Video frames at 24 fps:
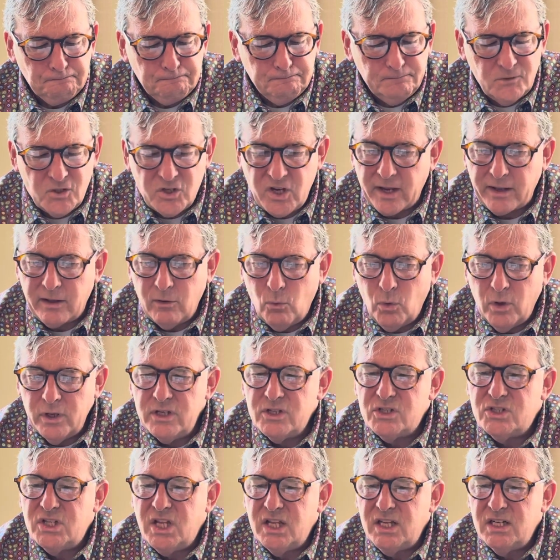Second one
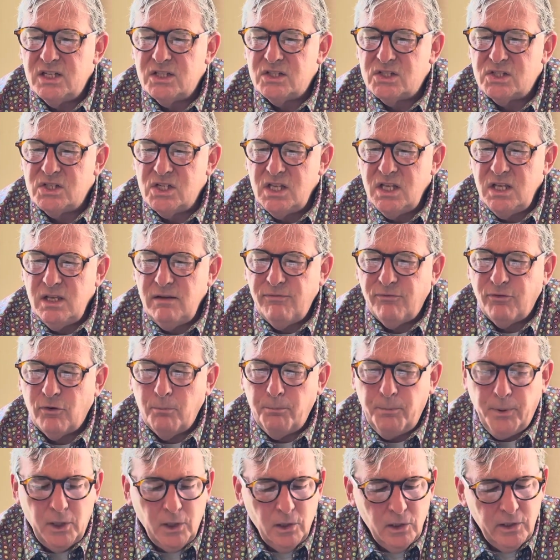is tenancy from
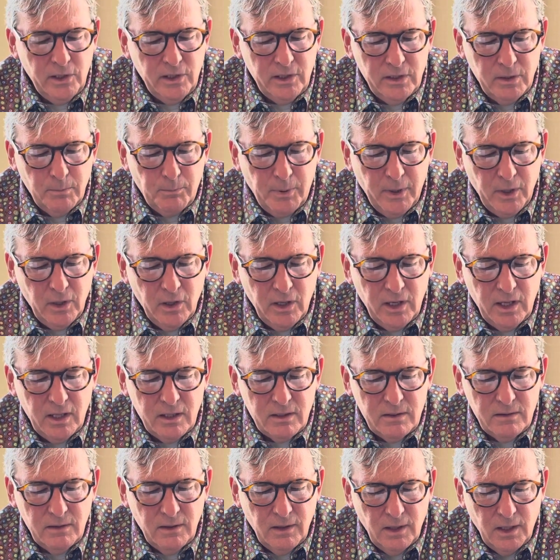period to
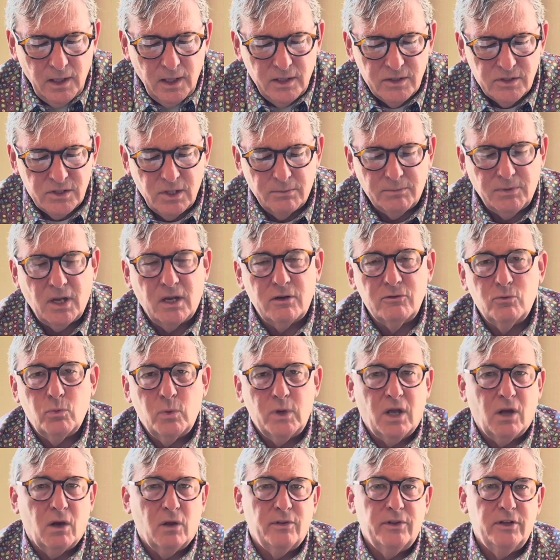period. Sometimes we
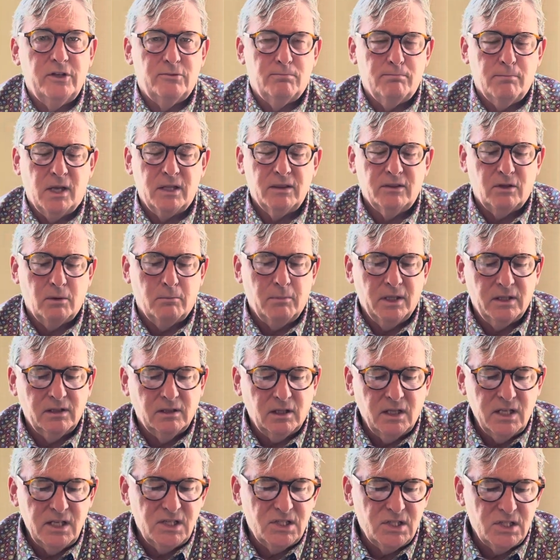call these month-to-month
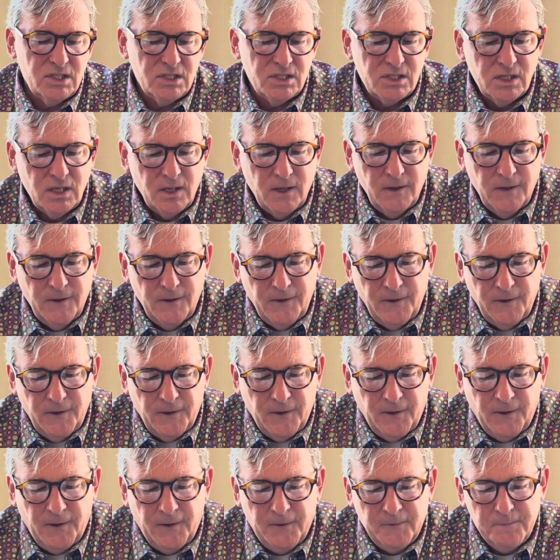leases.
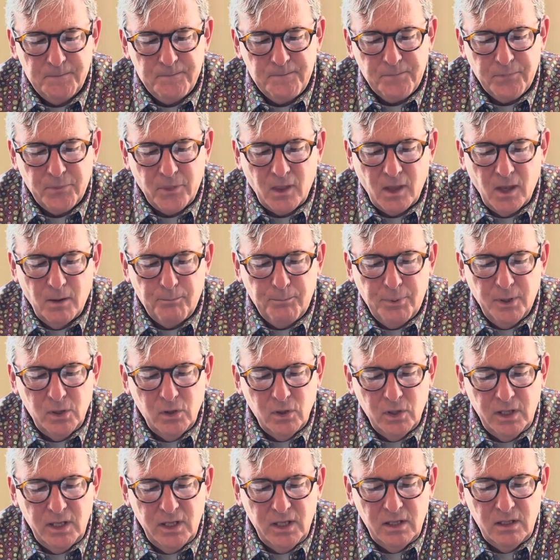A
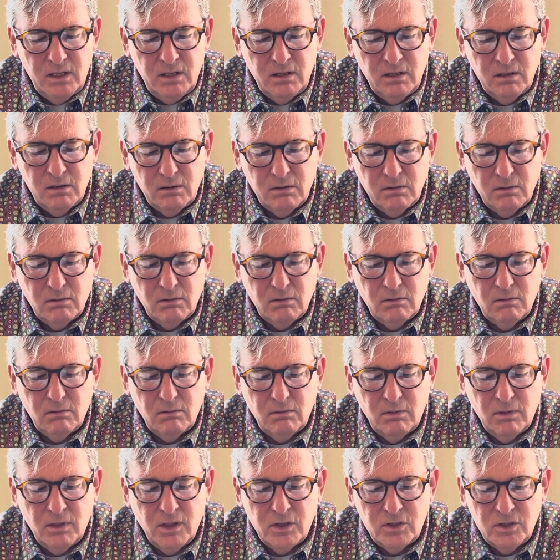period,
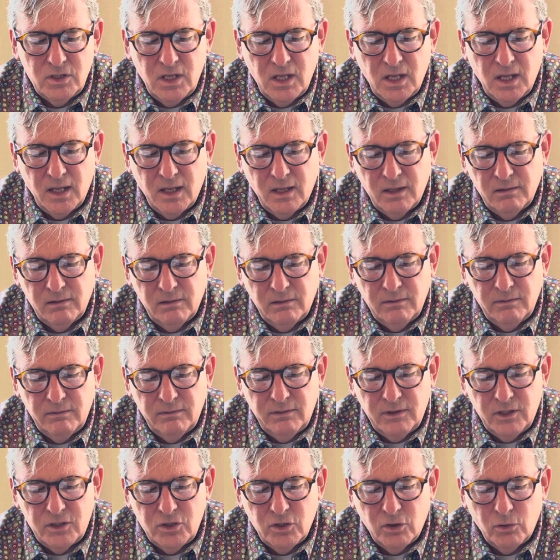the
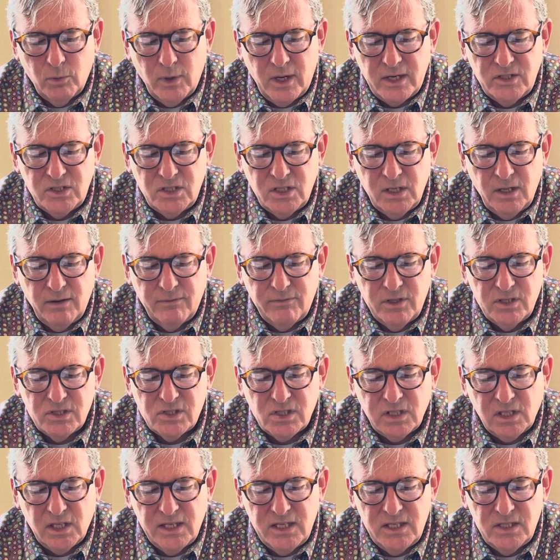duration of this
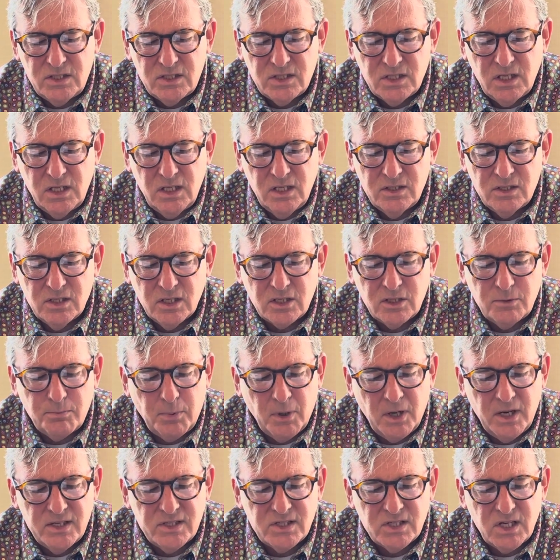lease is
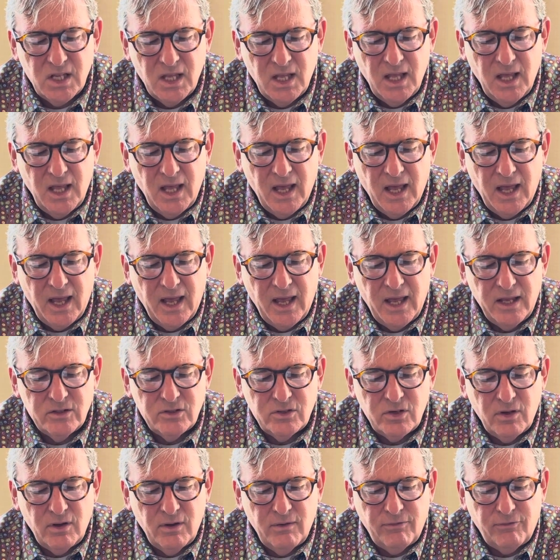expressed
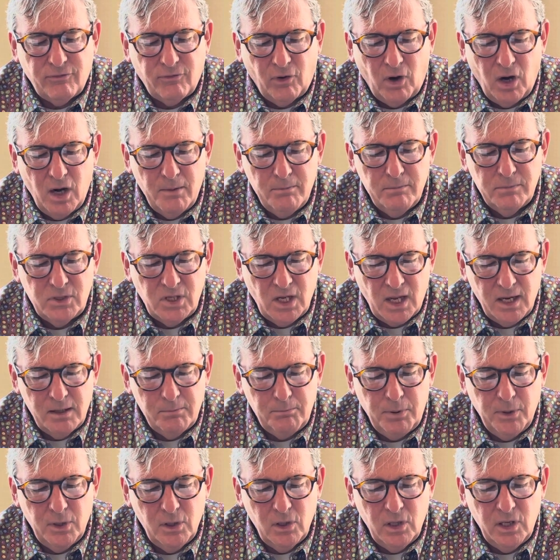as from time
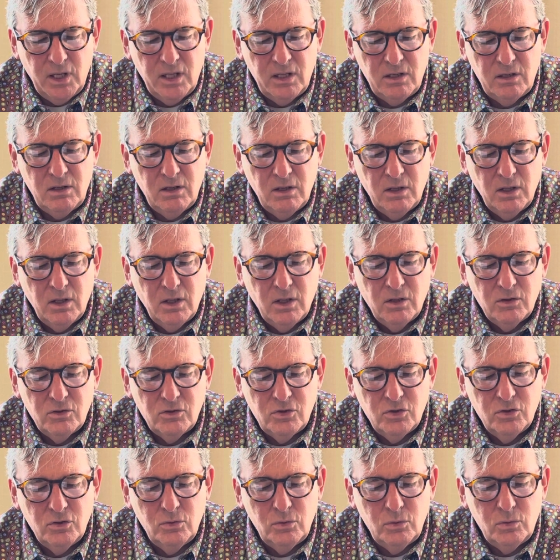period
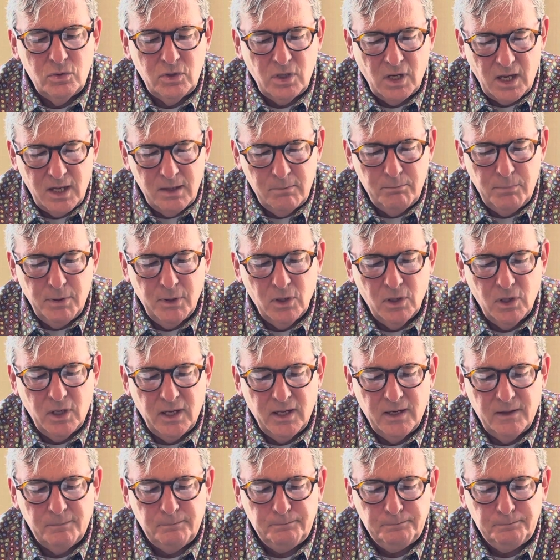to time period.